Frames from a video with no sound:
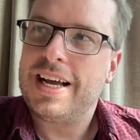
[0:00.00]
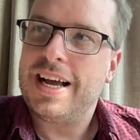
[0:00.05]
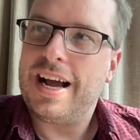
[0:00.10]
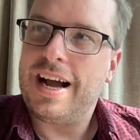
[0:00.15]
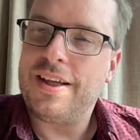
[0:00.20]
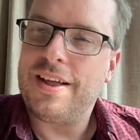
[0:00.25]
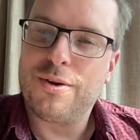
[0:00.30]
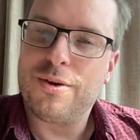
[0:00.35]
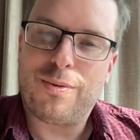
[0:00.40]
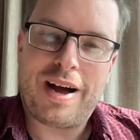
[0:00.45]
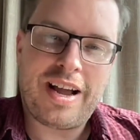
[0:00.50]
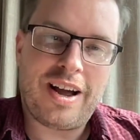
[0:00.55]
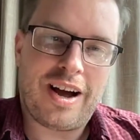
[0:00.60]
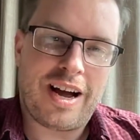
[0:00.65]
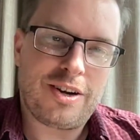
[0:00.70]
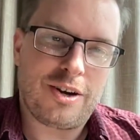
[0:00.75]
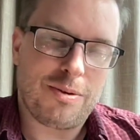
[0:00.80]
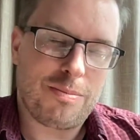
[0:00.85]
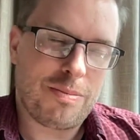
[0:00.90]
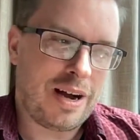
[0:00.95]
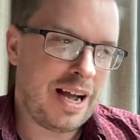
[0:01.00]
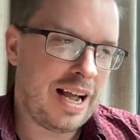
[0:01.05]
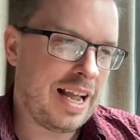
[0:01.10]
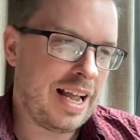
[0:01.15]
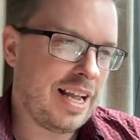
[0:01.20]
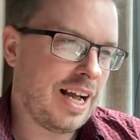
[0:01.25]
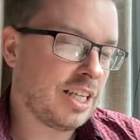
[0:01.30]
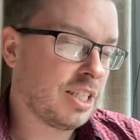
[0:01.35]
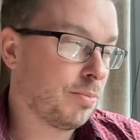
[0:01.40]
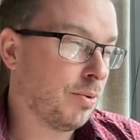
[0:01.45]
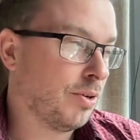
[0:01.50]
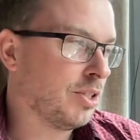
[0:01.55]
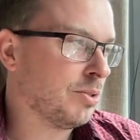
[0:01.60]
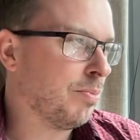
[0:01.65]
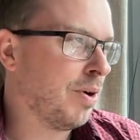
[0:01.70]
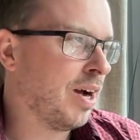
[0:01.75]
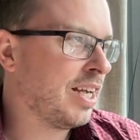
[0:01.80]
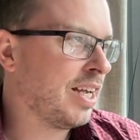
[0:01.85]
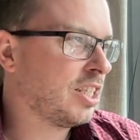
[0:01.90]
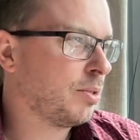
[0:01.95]
And the way I got my
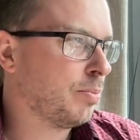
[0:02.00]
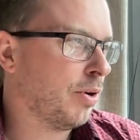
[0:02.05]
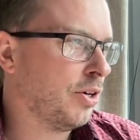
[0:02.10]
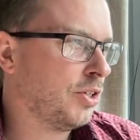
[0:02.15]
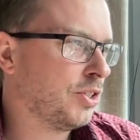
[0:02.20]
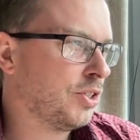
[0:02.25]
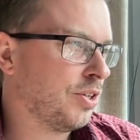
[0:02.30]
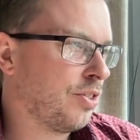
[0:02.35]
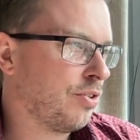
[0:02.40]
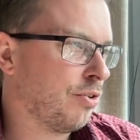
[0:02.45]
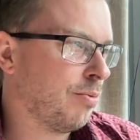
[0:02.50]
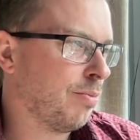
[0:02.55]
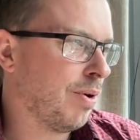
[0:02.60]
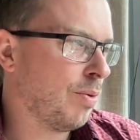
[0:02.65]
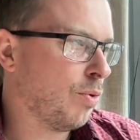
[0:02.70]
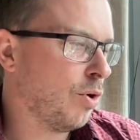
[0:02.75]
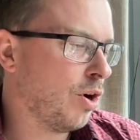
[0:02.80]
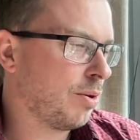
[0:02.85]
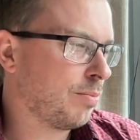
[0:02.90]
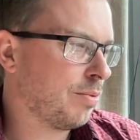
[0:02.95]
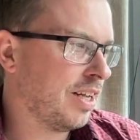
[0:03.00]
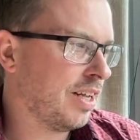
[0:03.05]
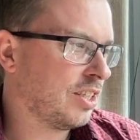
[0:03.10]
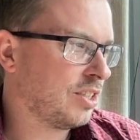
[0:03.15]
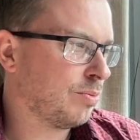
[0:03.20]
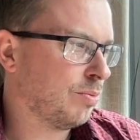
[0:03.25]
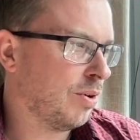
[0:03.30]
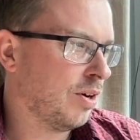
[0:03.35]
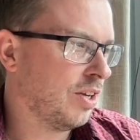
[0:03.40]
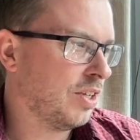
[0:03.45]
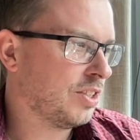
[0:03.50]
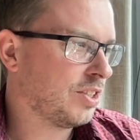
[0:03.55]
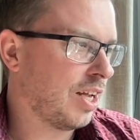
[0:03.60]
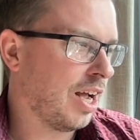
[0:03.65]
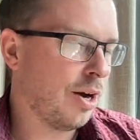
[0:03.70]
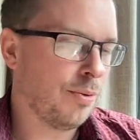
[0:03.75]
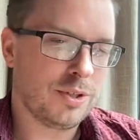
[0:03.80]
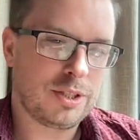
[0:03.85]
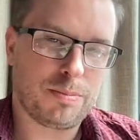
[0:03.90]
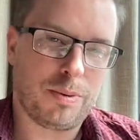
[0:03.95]
exposure through my workplace was
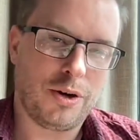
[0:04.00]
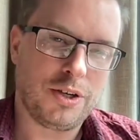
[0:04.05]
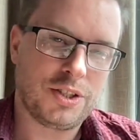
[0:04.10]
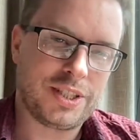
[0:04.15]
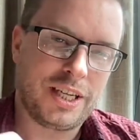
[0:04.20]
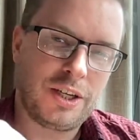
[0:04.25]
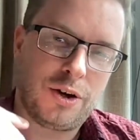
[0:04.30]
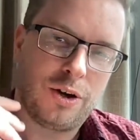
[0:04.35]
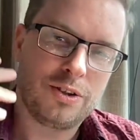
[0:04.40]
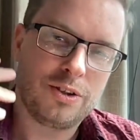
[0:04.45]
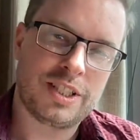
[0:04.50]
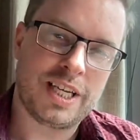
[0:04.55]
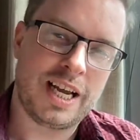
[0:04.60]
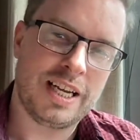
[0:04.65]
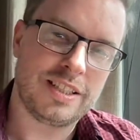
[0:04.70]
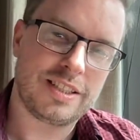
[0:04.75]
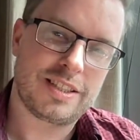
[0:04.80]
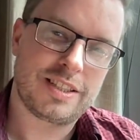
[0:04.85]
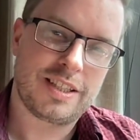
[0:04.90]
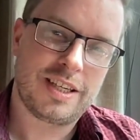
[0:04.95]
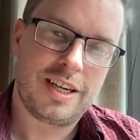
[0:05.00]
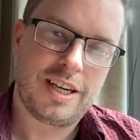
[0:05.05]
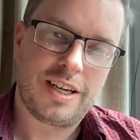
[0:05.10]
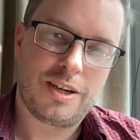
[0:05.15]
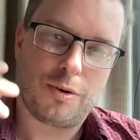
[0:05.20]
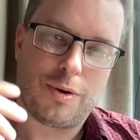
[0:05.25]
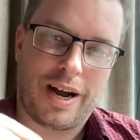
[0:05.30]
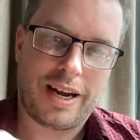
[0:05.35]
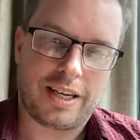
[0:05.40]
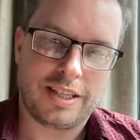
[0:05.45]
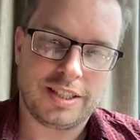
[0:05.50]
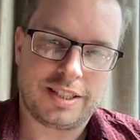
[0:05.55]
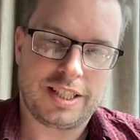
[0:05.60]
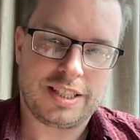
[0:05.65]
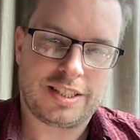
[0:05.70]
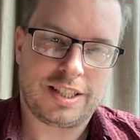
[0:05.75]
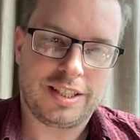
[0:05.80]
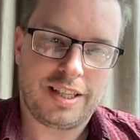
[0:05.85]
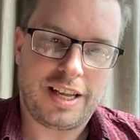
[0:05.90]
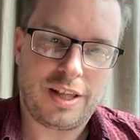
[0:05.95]
I was posting content quite
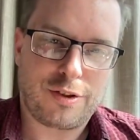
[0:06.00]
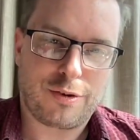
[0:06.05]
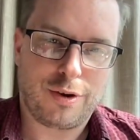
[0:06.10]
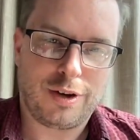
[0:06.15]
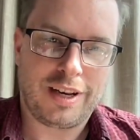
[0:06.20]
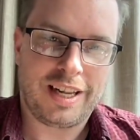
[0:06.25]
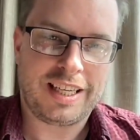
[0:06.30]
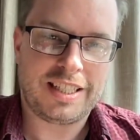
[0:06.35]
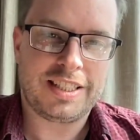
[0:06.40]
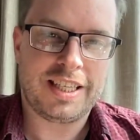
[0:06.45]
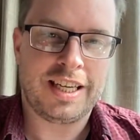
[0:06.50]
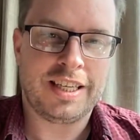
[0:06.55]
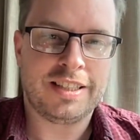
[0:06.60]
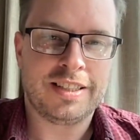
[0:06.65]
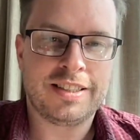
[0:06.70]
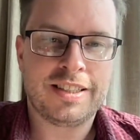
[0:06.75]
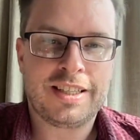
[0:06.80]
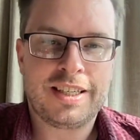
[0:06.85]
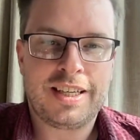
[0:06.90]
consistently through LinkedIn,